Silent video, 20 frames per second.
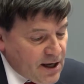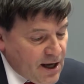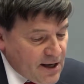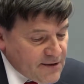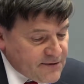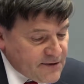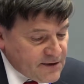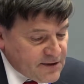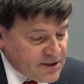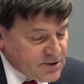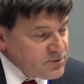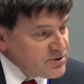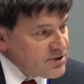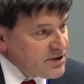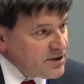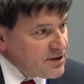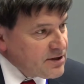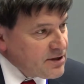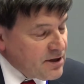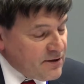I think this was
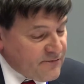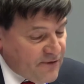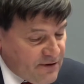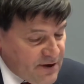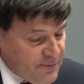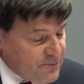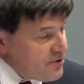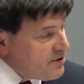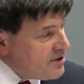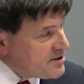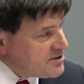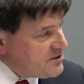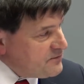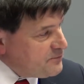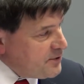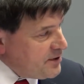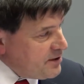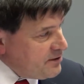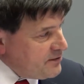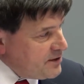a very progressive
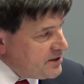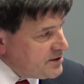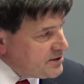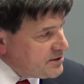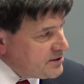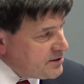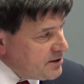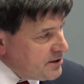period